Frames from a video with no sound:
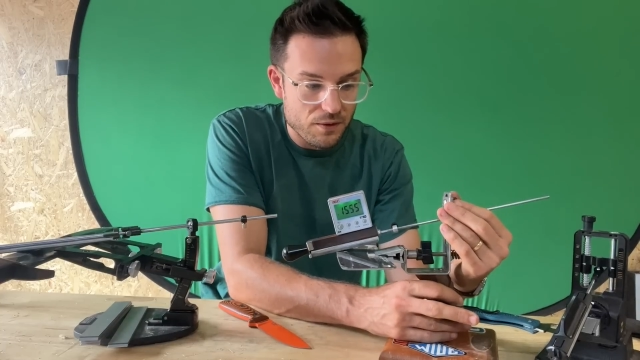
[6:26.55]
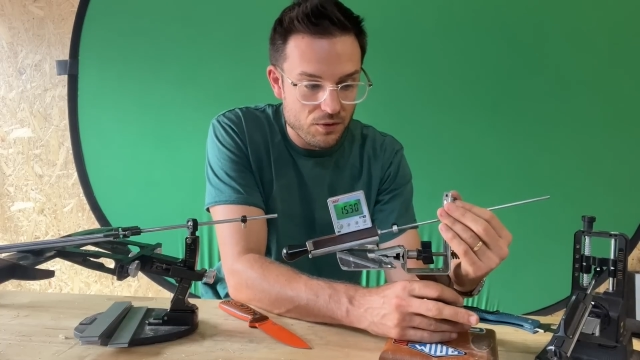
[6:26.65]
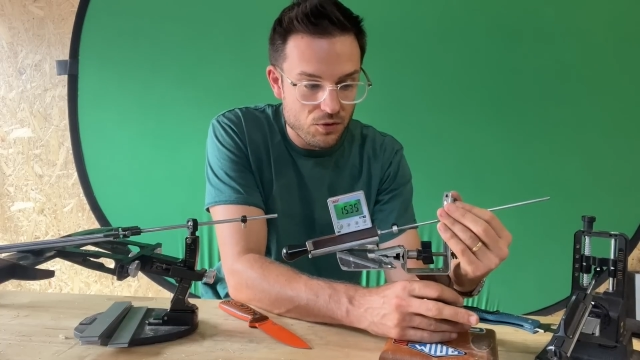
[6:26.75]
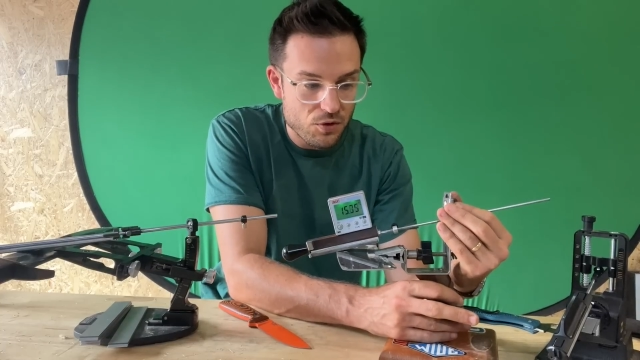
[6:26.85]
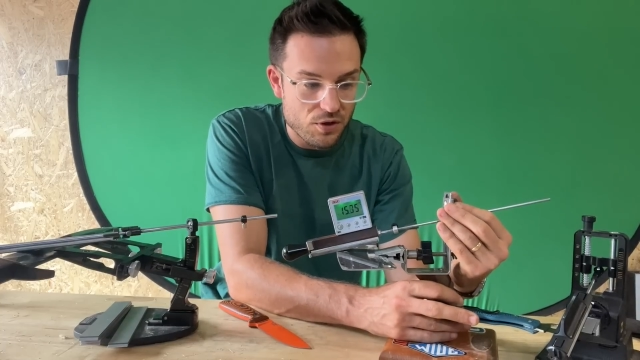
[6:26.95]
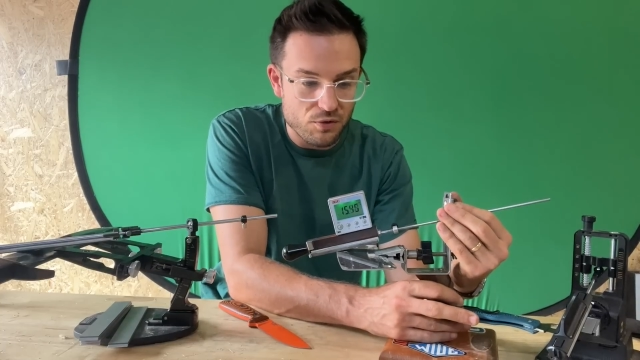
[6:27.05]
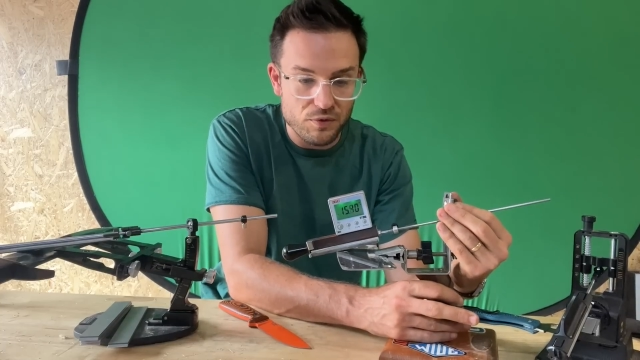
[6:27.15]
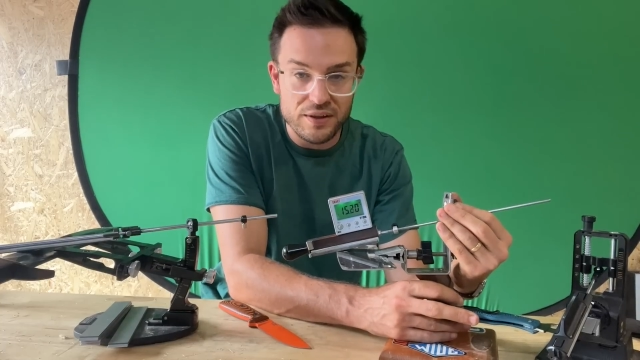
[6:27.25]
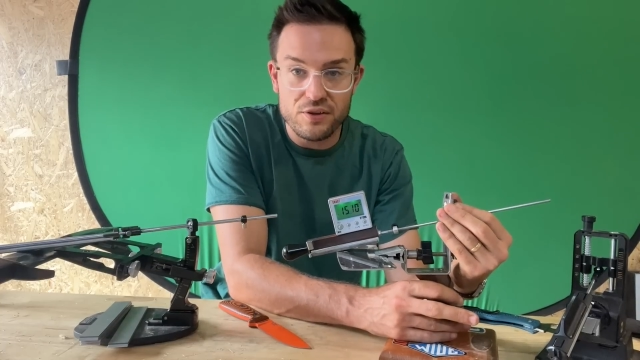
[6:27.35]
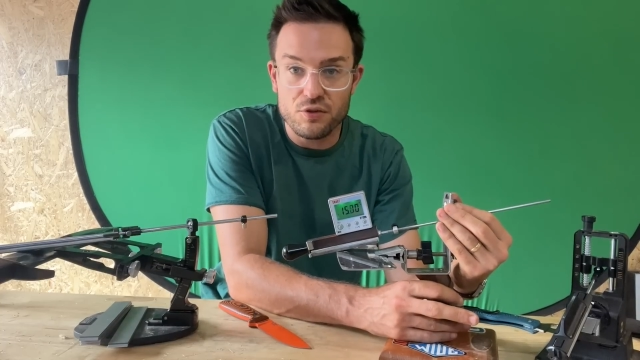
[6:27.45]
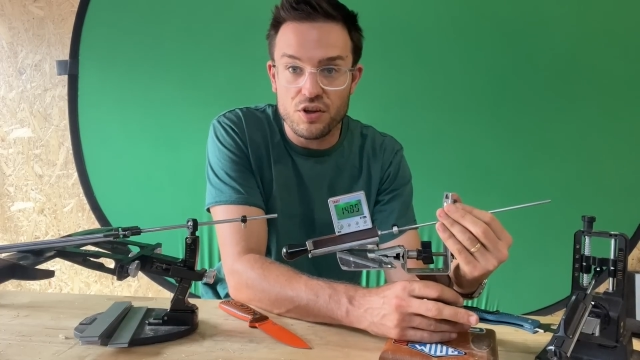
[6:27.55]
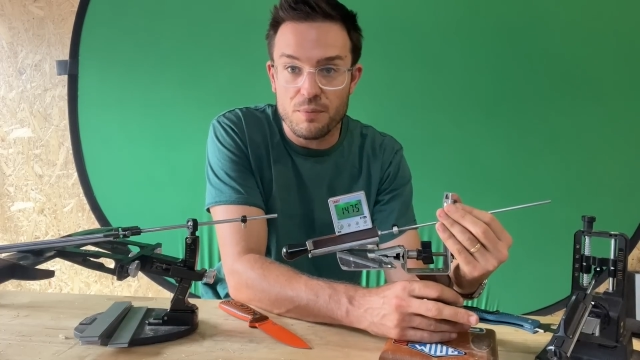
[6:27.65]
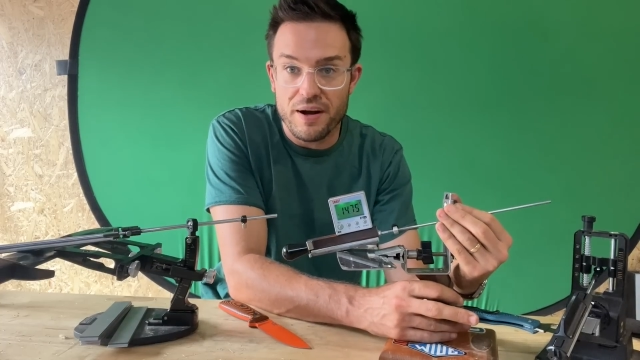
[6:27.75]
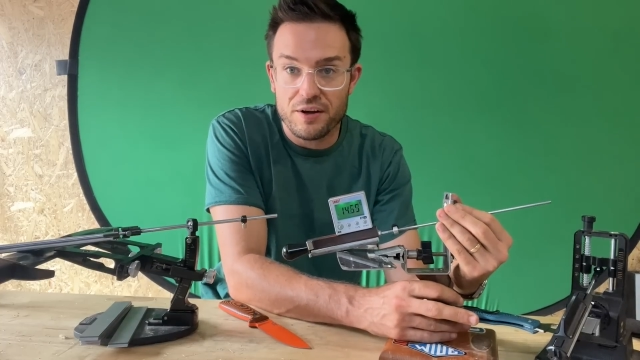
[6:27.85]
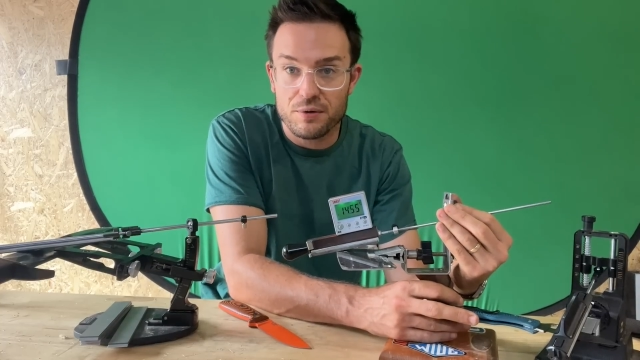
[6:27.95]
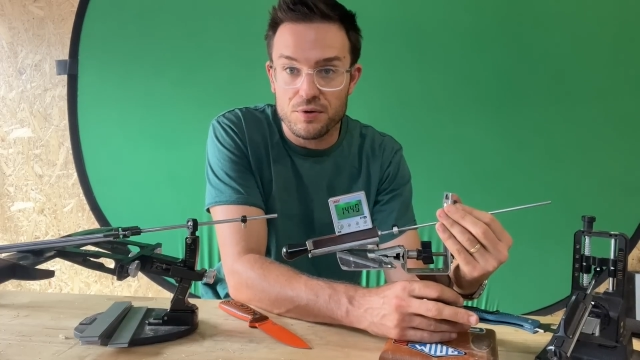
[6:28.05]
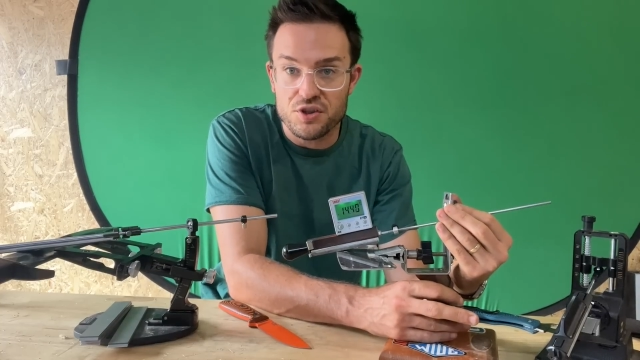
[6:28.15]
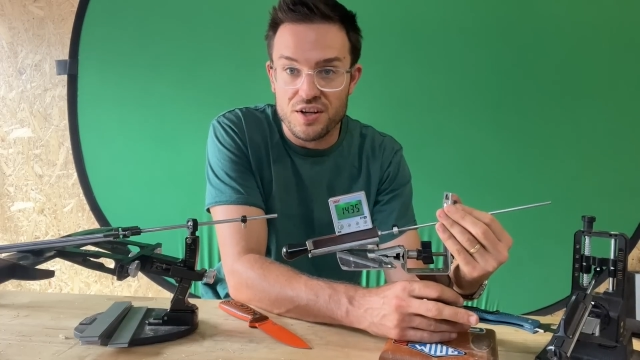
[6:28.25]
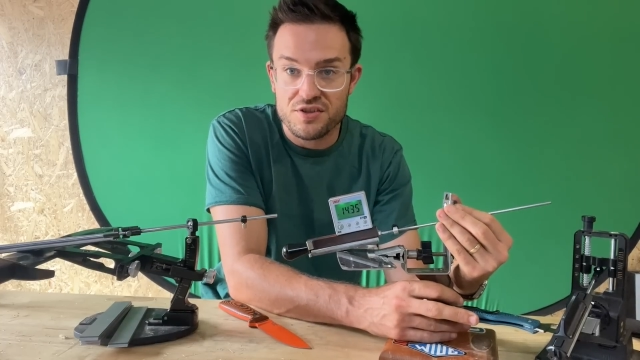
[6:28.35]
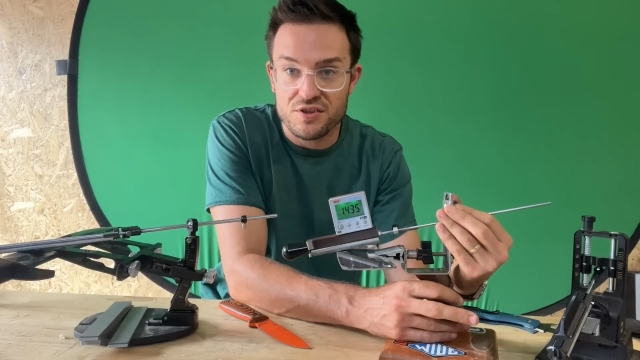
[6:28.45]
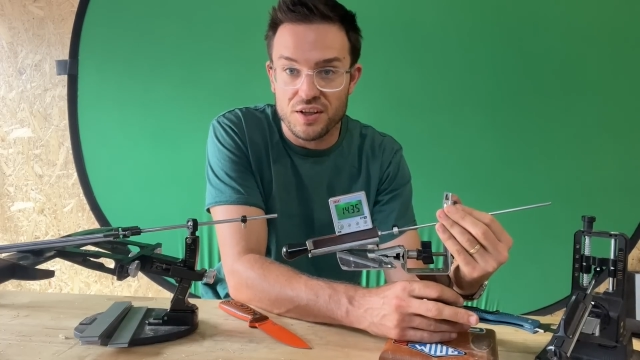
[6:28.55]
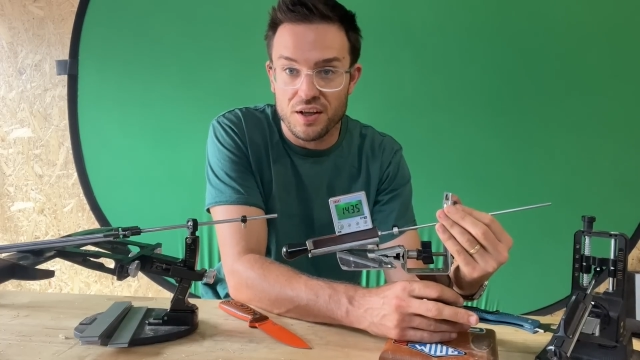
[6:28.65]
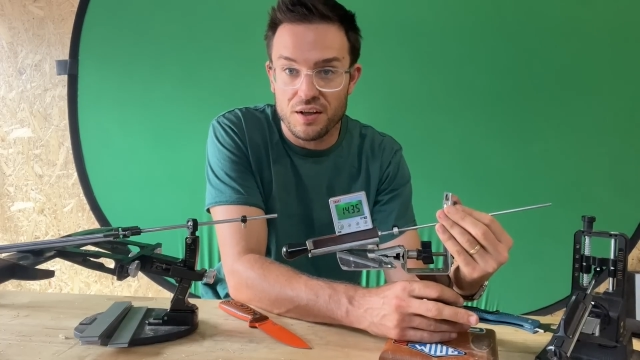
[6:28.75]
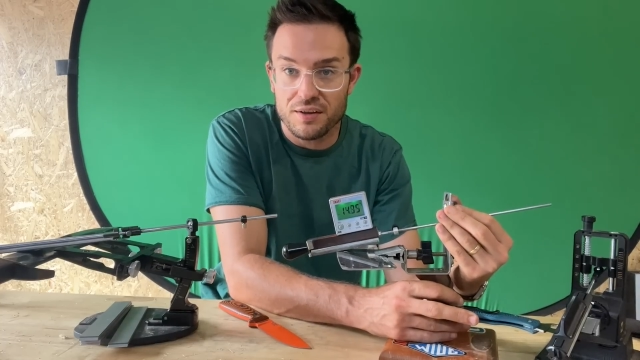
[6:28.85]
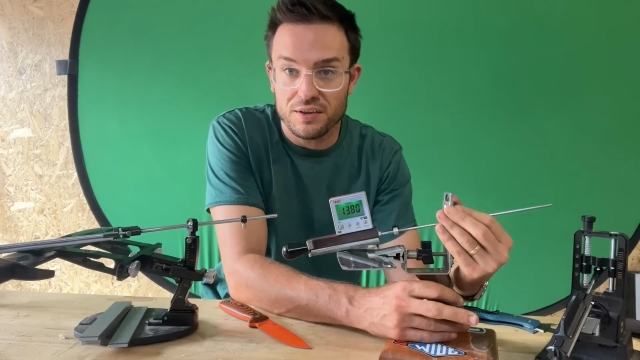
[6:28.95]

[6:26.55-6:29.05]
you can really do your micro adjusting